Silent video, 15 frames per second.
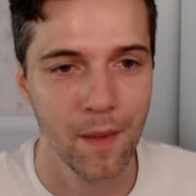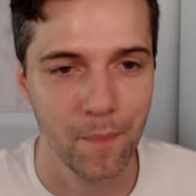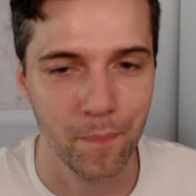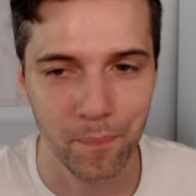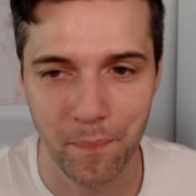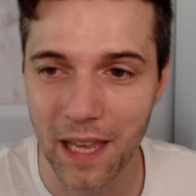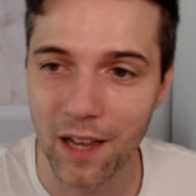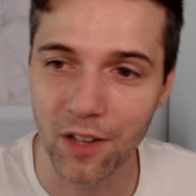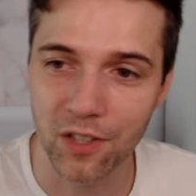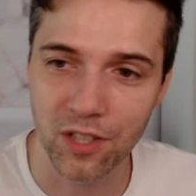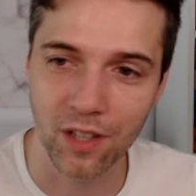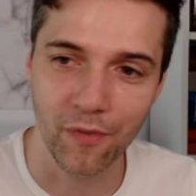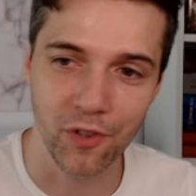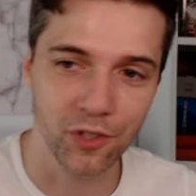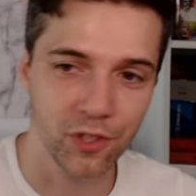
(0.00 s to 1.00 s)
because
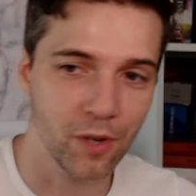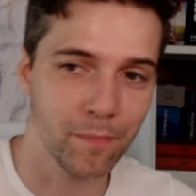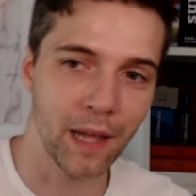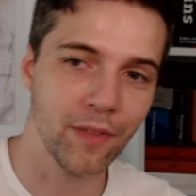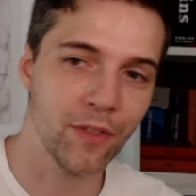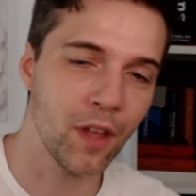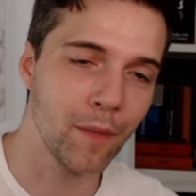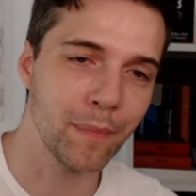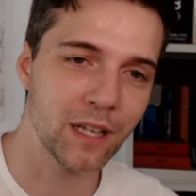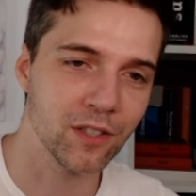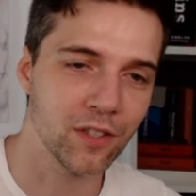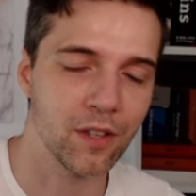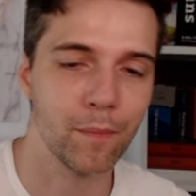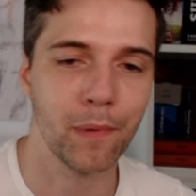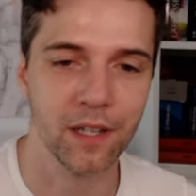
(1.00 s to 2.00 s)
of the future, but not
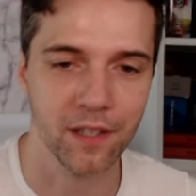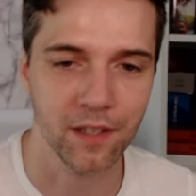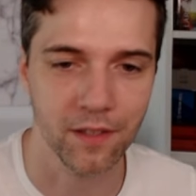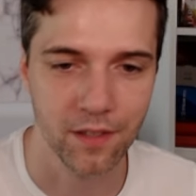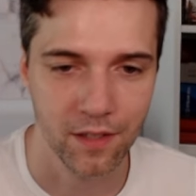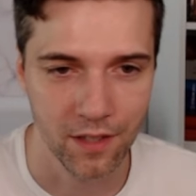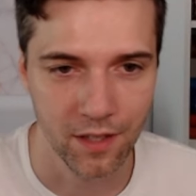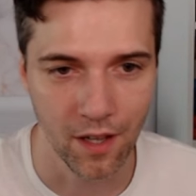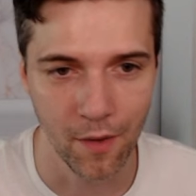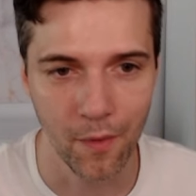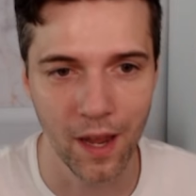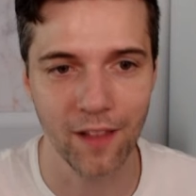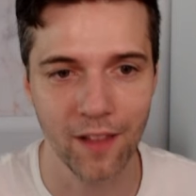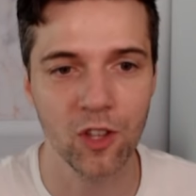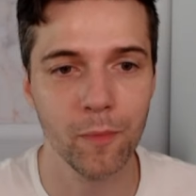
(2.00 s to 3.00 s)
because of the present. So
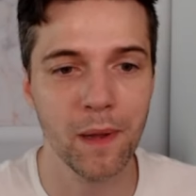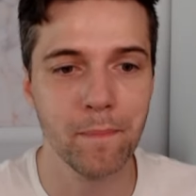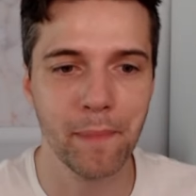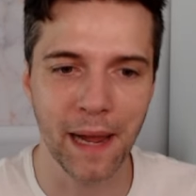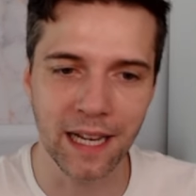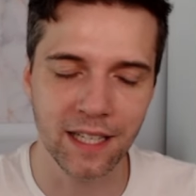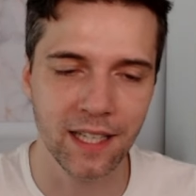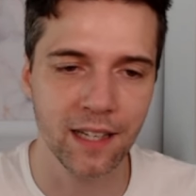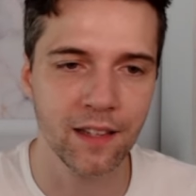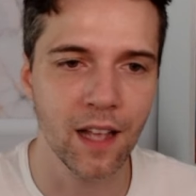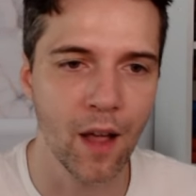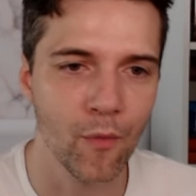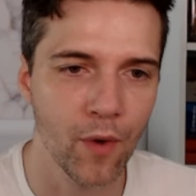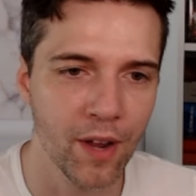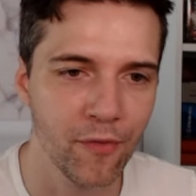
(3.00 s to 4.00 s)
we had to be patient
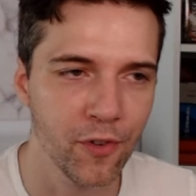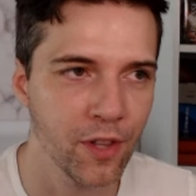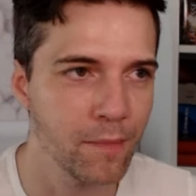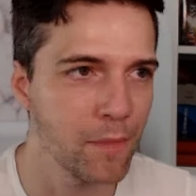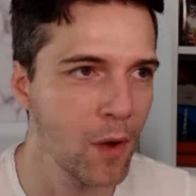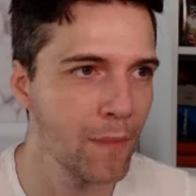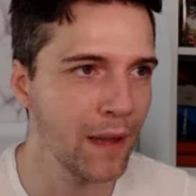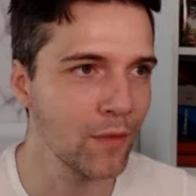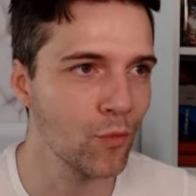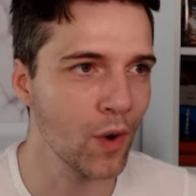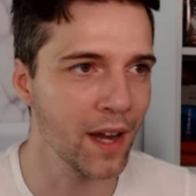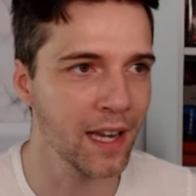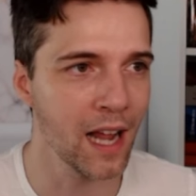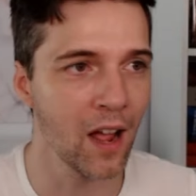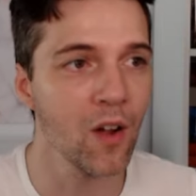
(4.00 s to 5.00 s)
and wait for the moment.
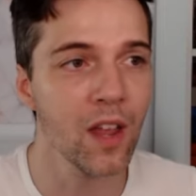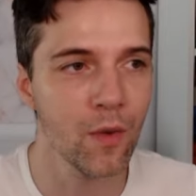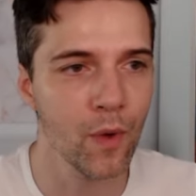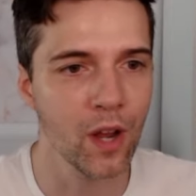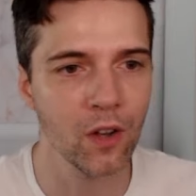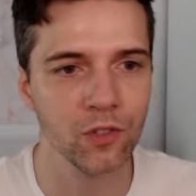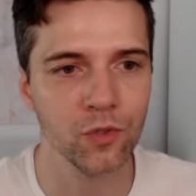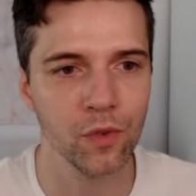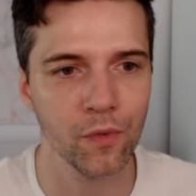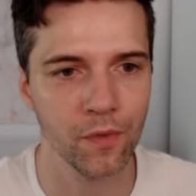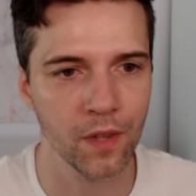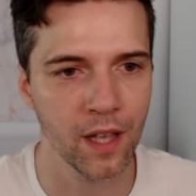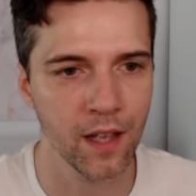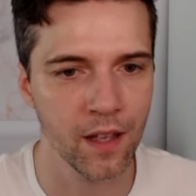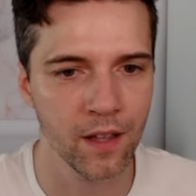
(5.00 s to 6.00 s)
Right now, if we go
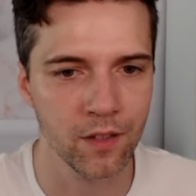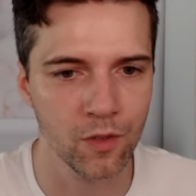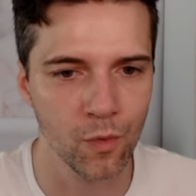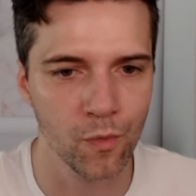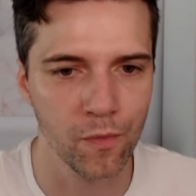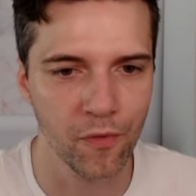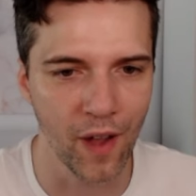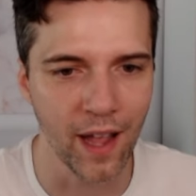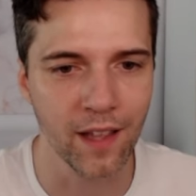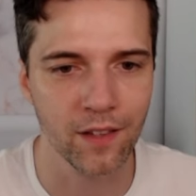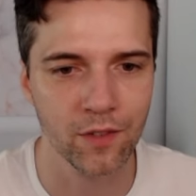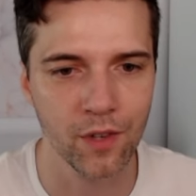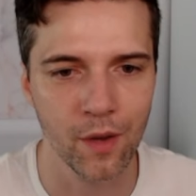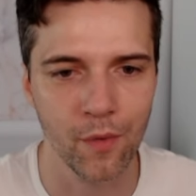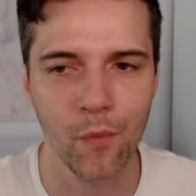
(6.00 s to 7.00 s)
if
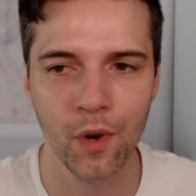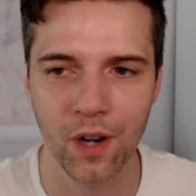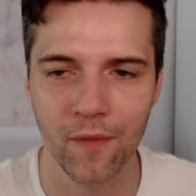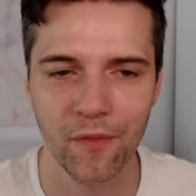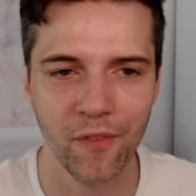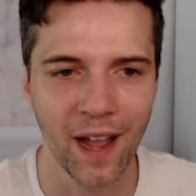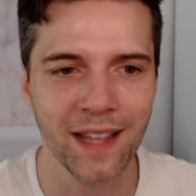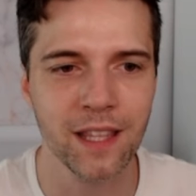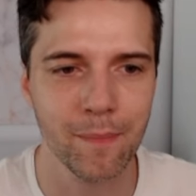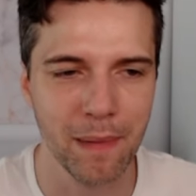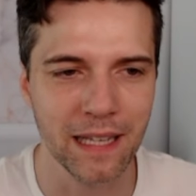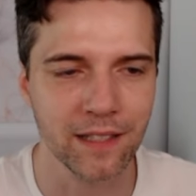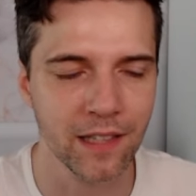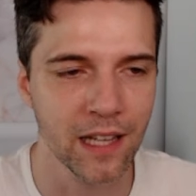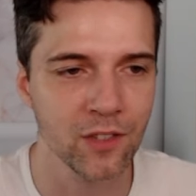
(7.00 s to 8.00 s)
we want to find the
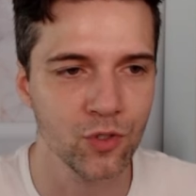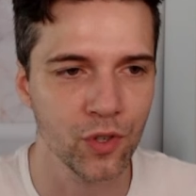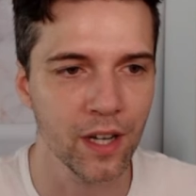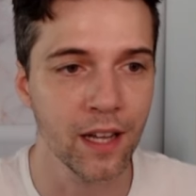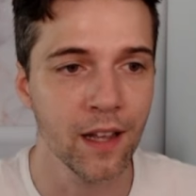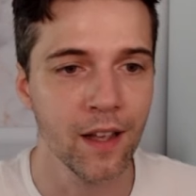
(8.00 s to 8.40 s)
best entry,